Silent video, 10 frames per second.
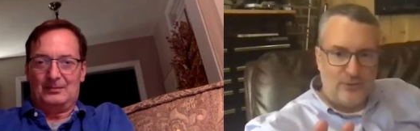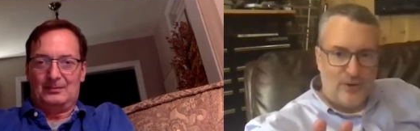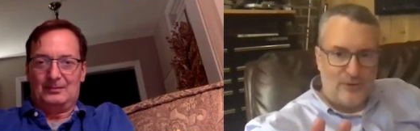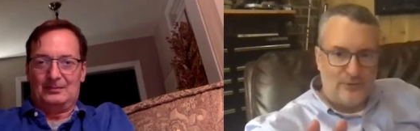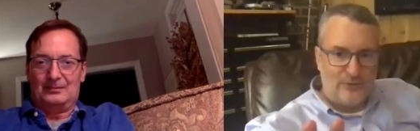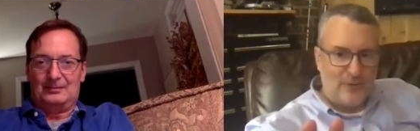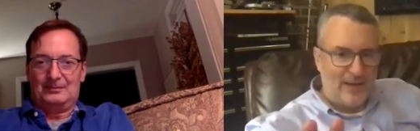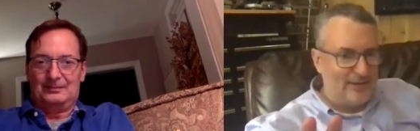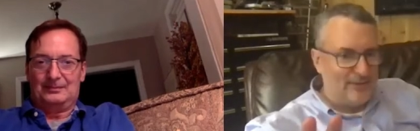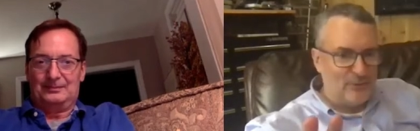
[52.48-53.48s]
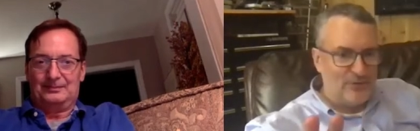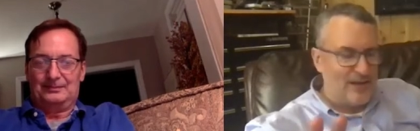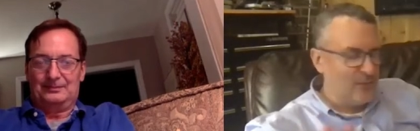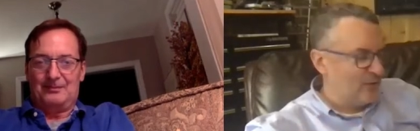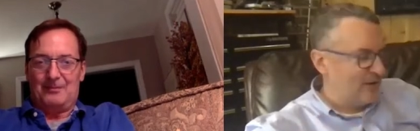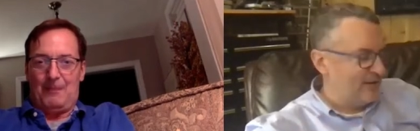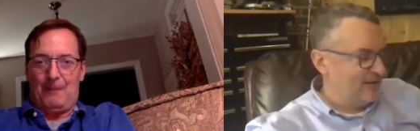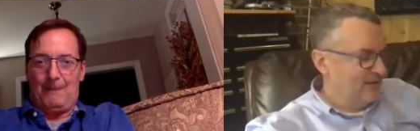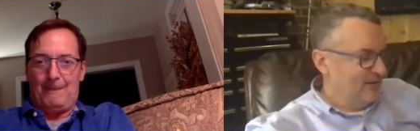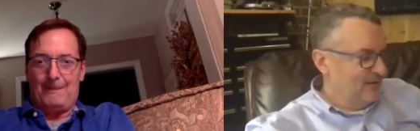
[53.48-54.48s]
Speaker 1: questions. So we got to get those out of the way.
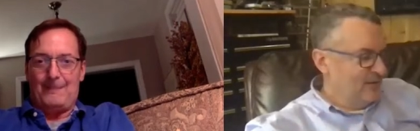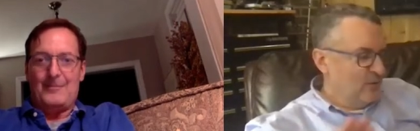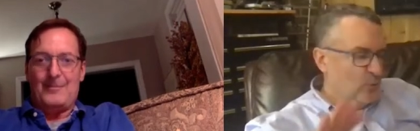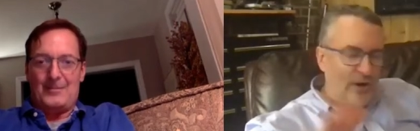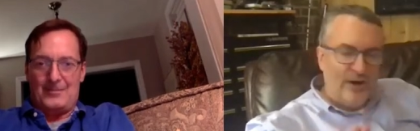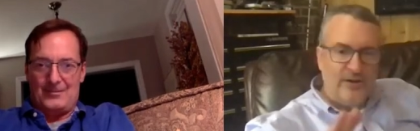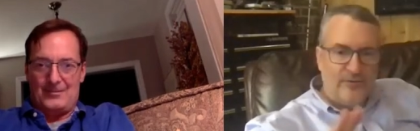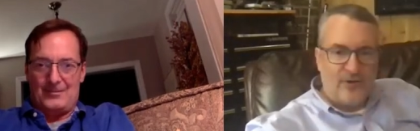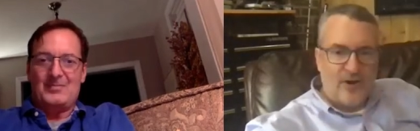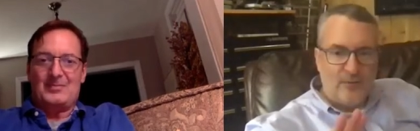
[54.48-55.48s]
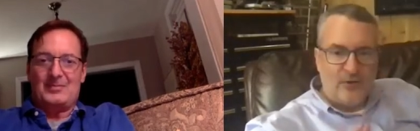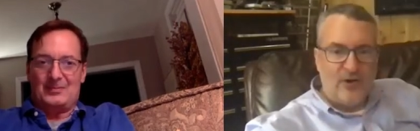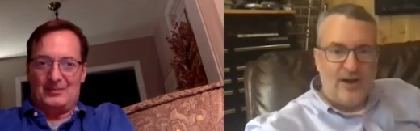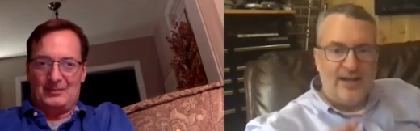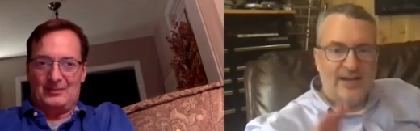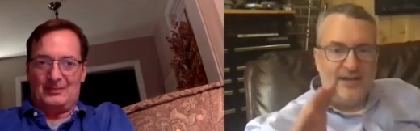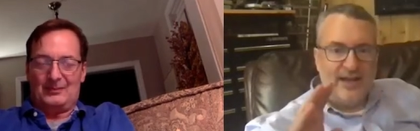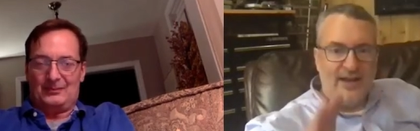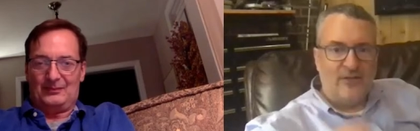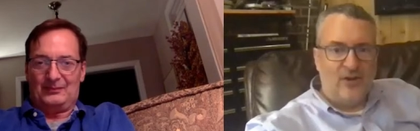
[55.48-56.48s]
Where are you from, Craig, and
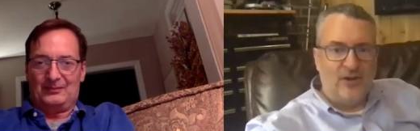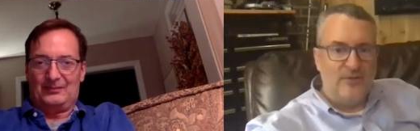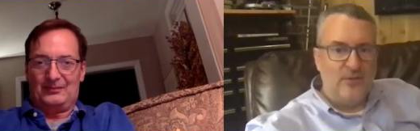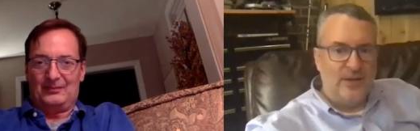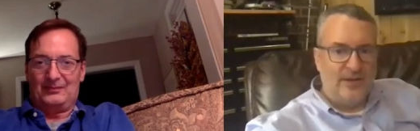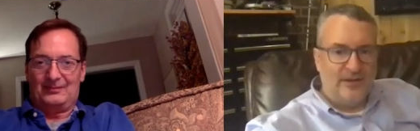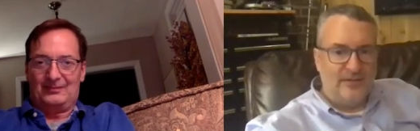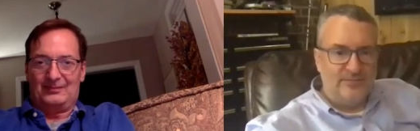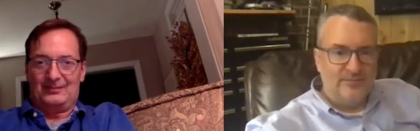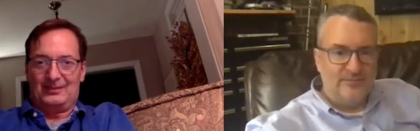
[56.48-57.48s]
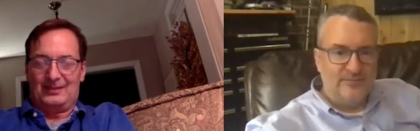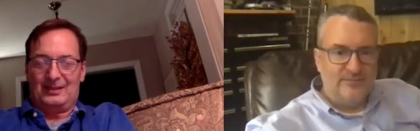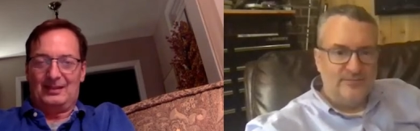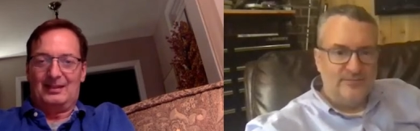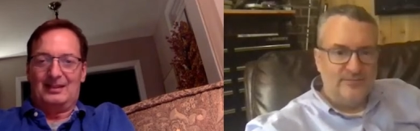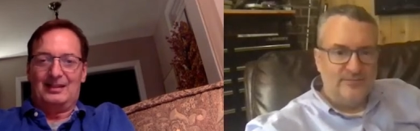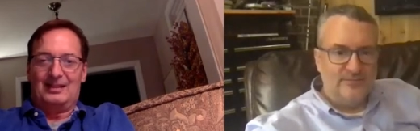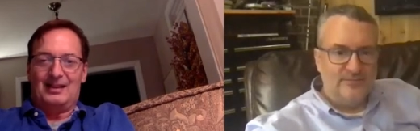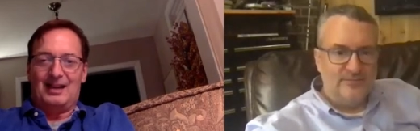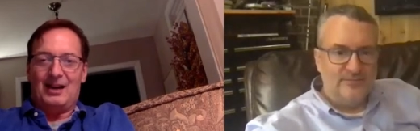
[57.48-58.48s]
how long have you been here?
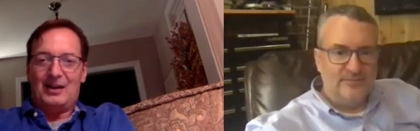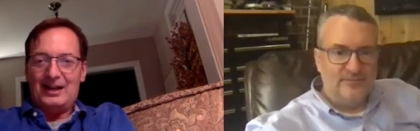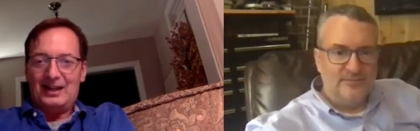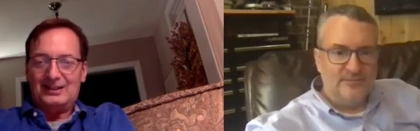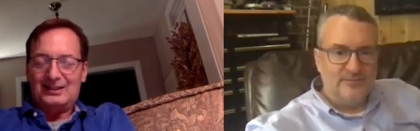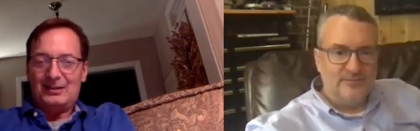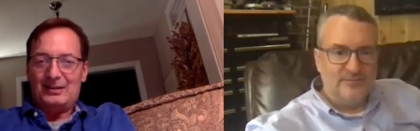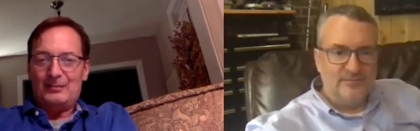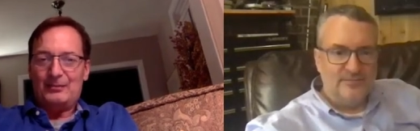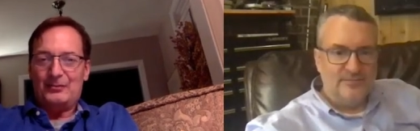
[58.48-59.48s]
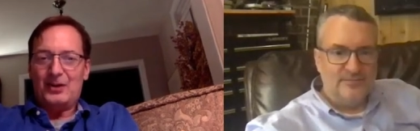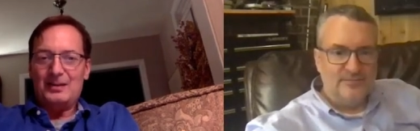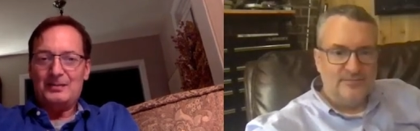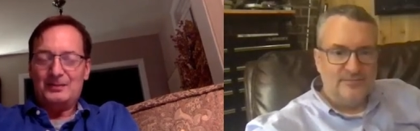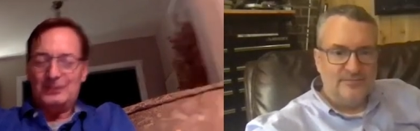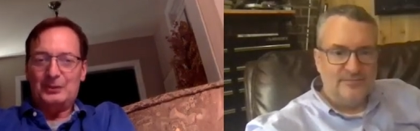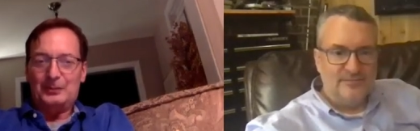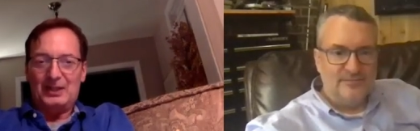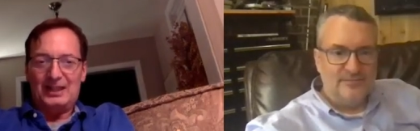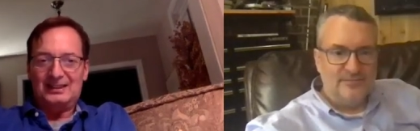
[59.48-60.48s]
Speaker 2: All right. So I'm from two
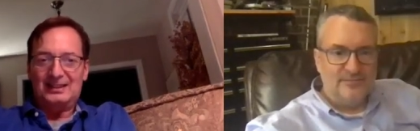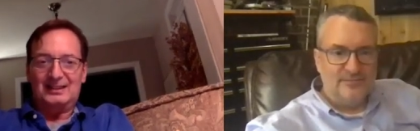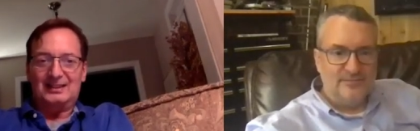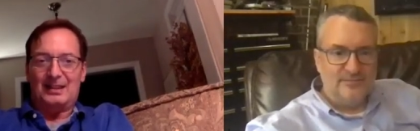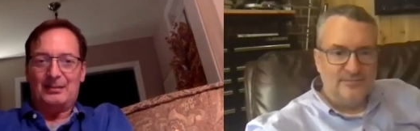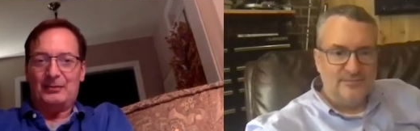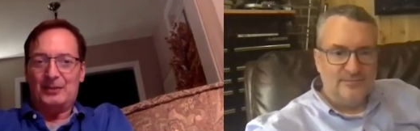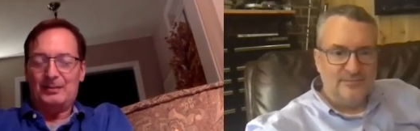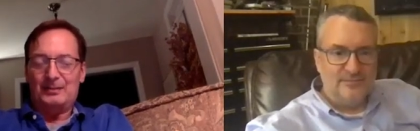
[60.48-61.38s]
places. I'm from